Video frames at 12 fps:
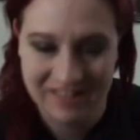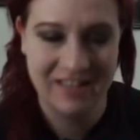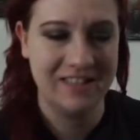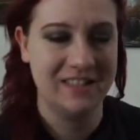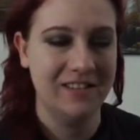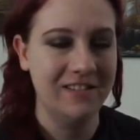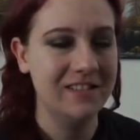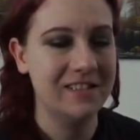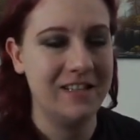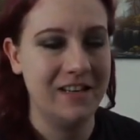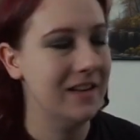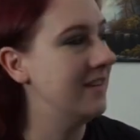it's dark
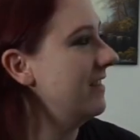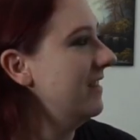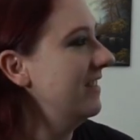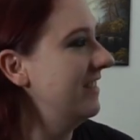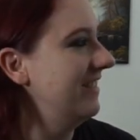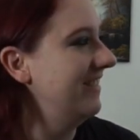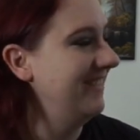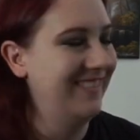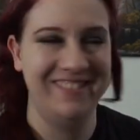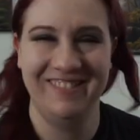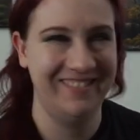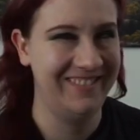sienna.
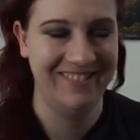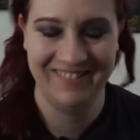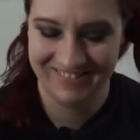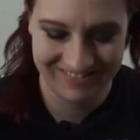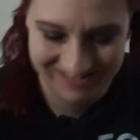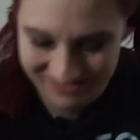Let's